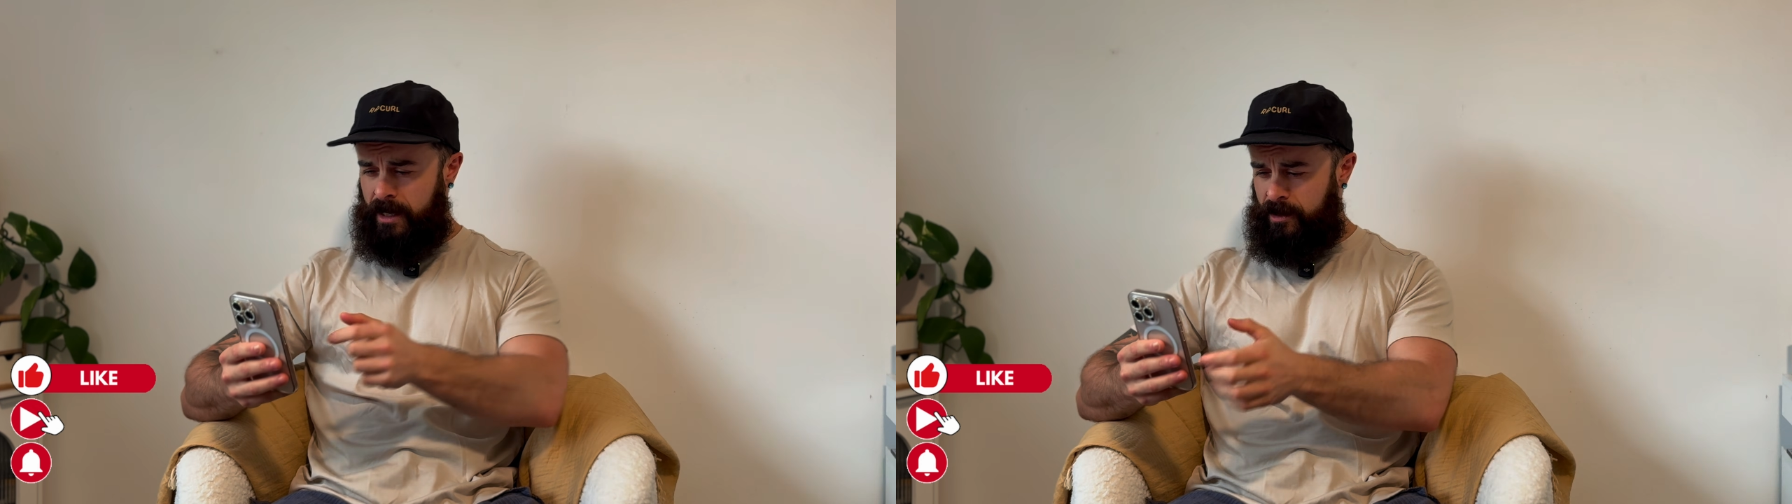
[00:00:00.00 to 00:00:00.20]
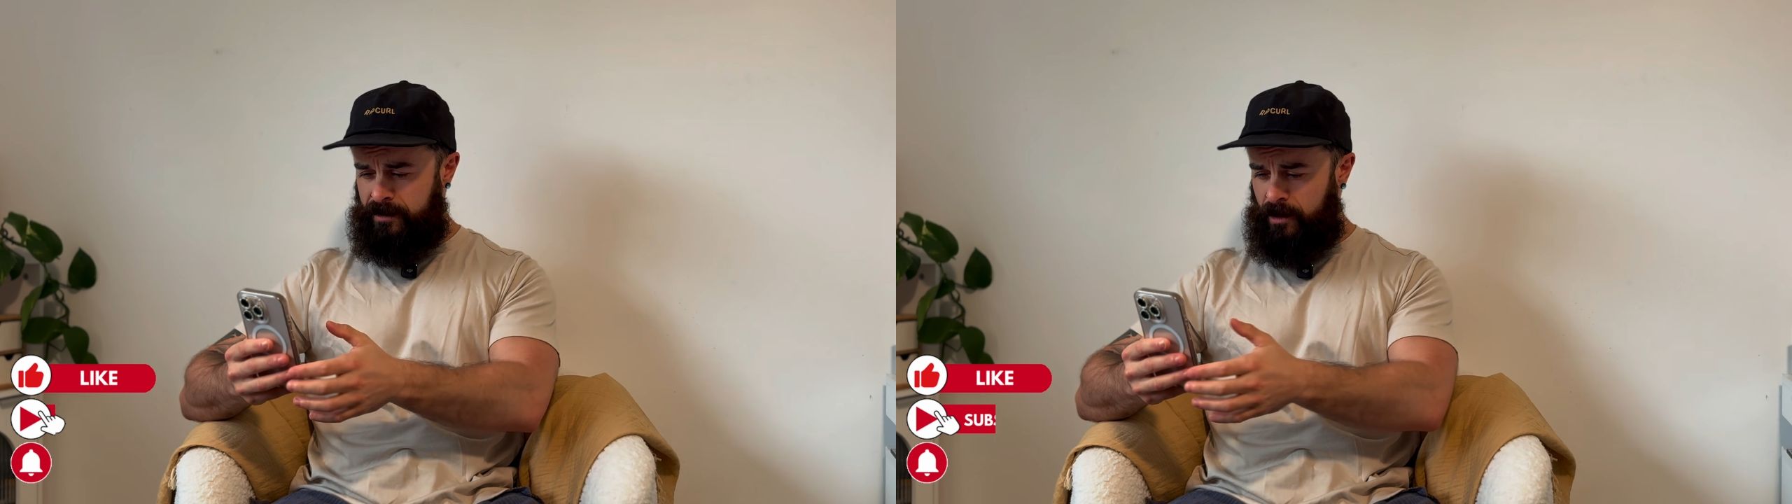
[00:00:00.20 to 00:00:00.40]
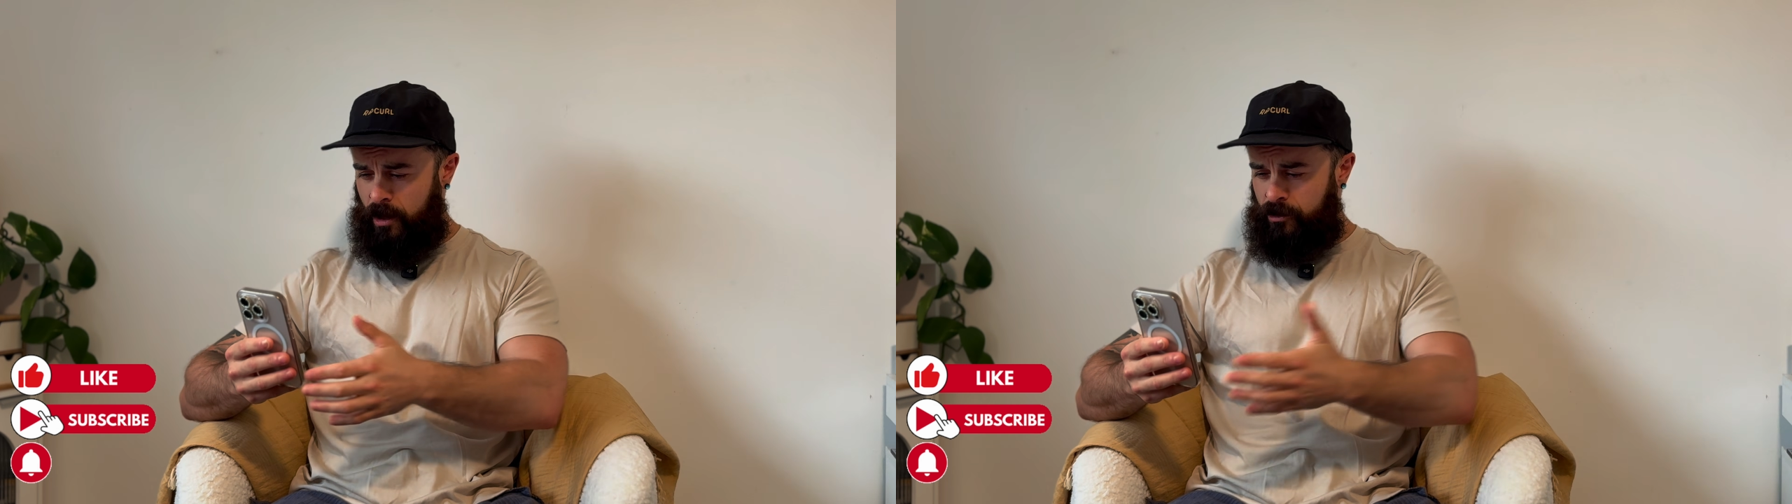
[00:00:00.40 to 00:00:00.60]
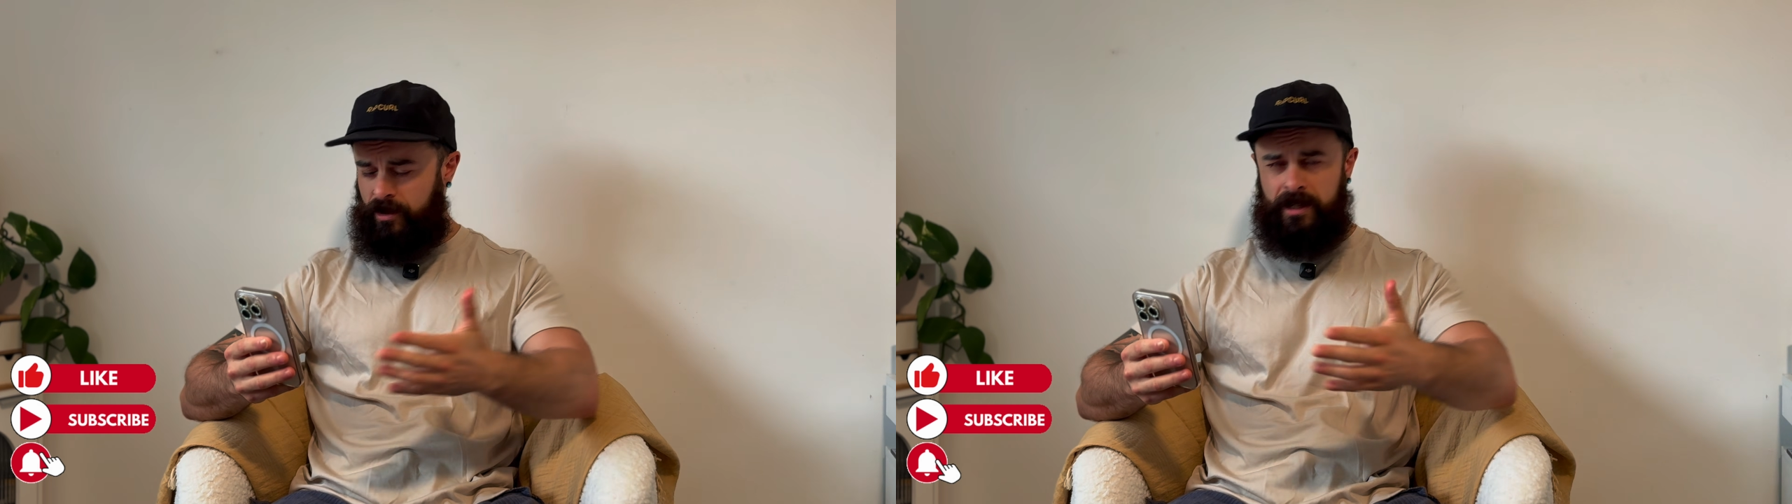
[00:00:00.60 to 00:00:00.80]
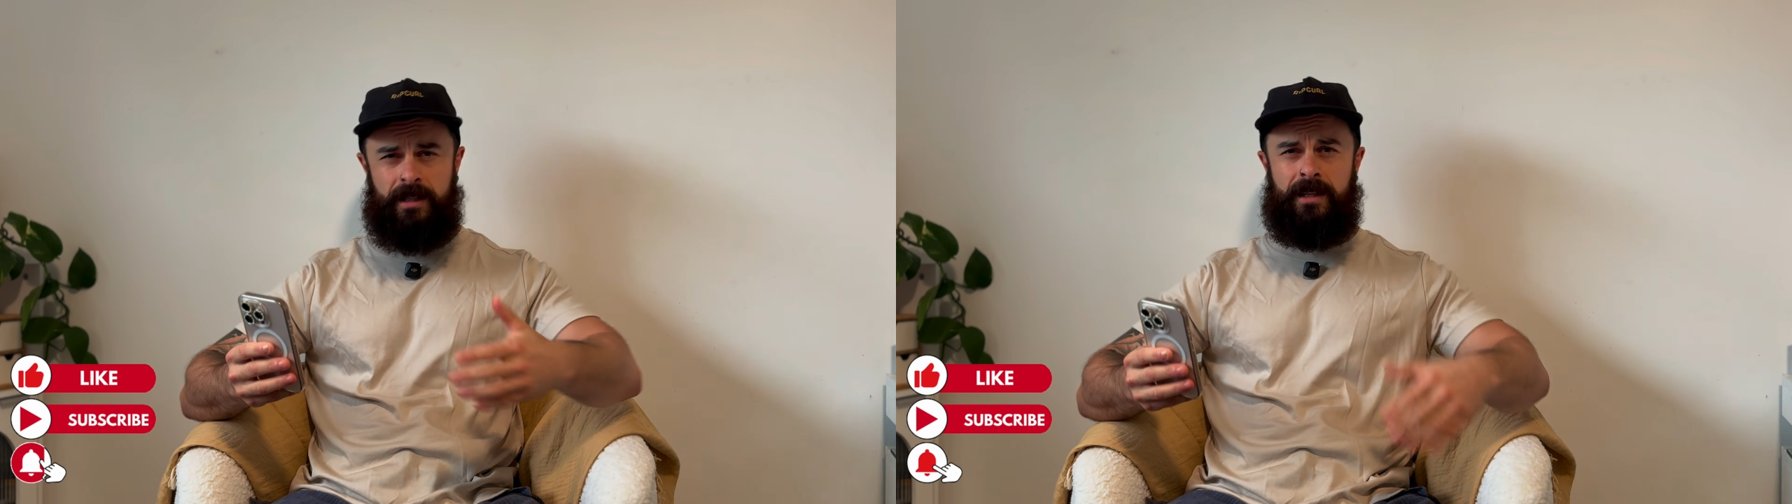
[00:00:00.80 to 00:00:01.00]
and you're
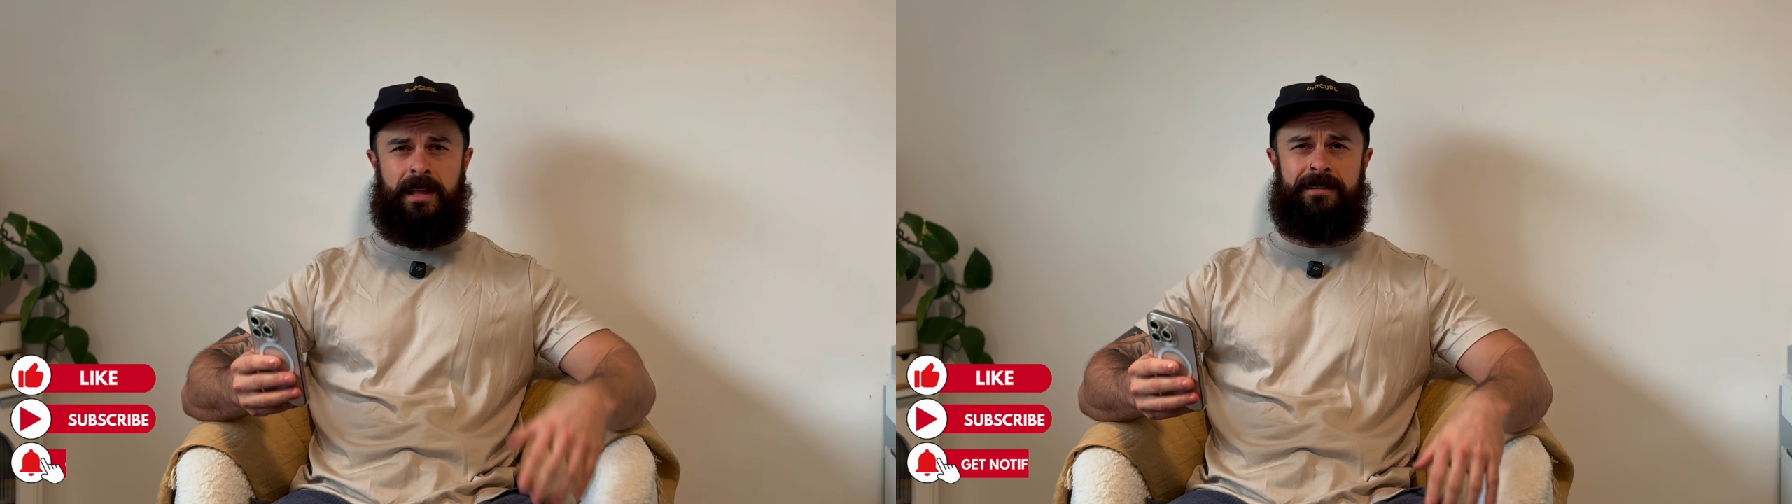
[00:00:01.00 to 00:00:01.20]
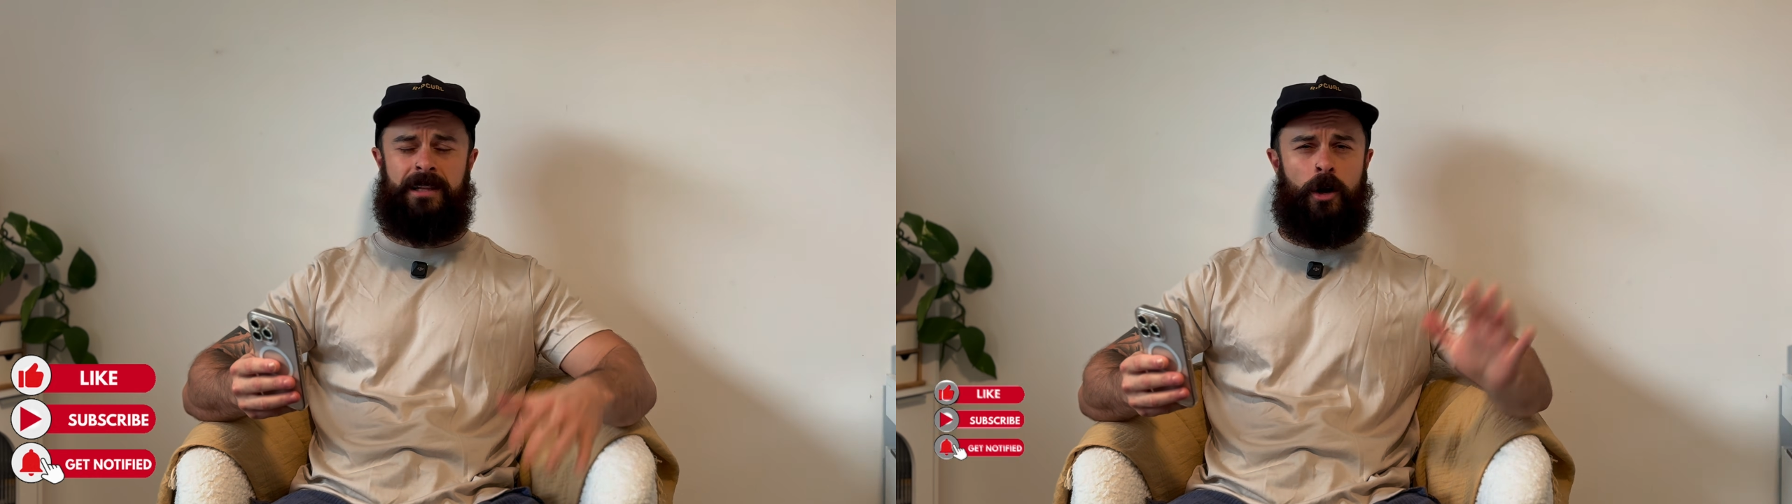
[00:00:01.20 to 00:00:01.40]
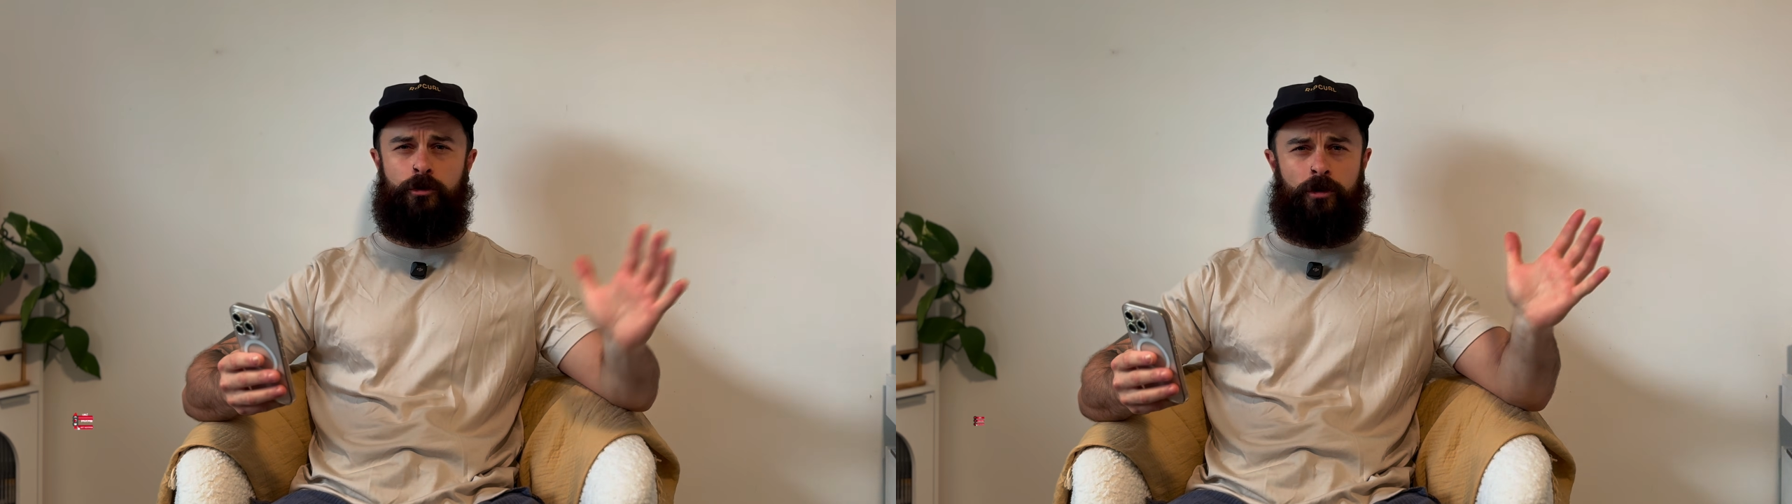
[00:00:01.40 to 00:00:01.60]
searching and there's loads